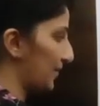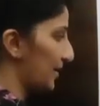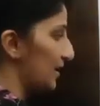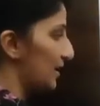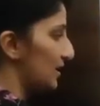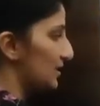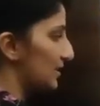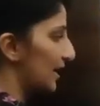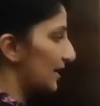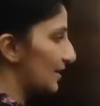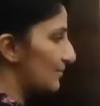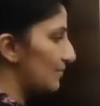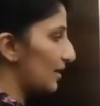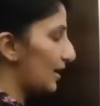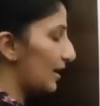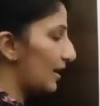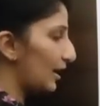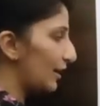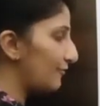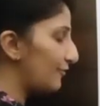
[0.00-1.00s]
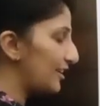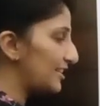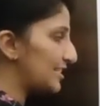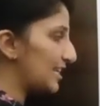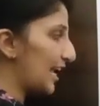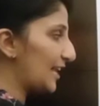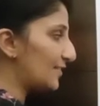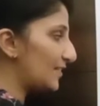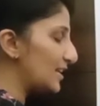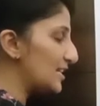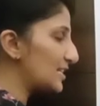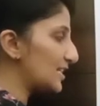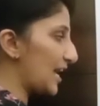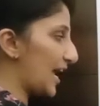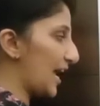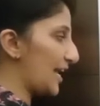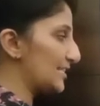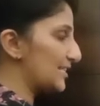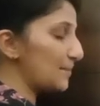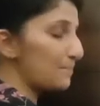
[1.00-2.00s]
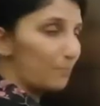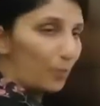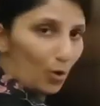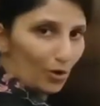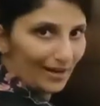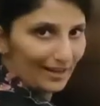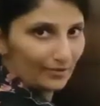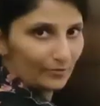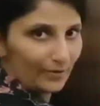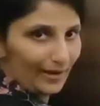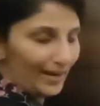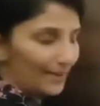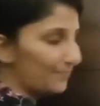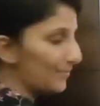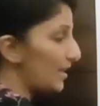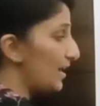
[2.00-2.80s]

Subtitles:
that if we take this as the pollen grain,